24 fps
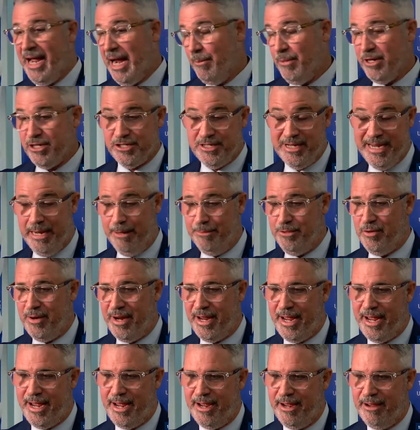how much time do I
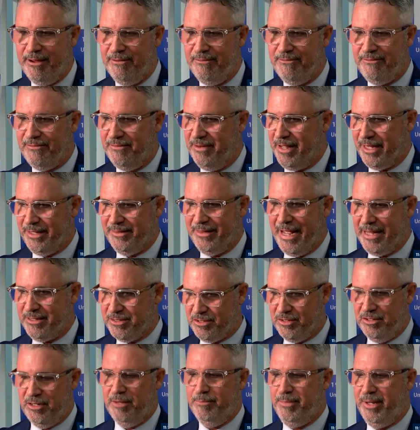have? Like that's
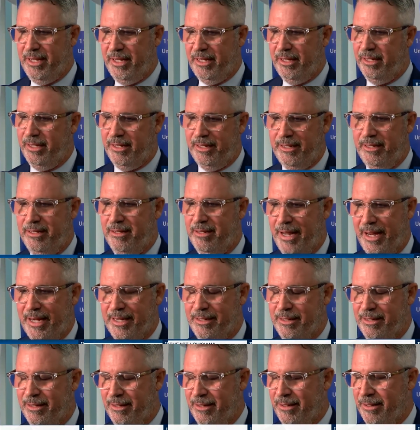going to be like
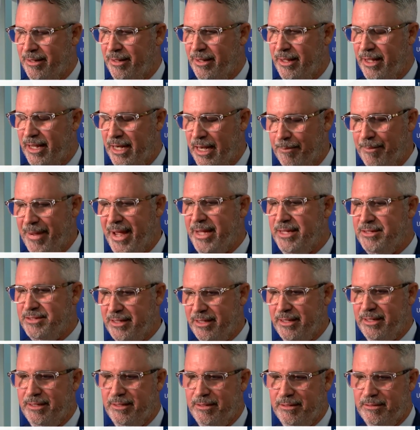an
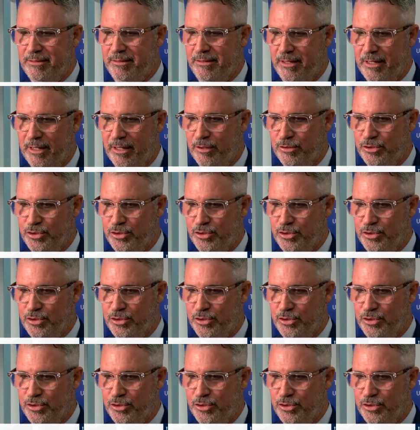amazing you know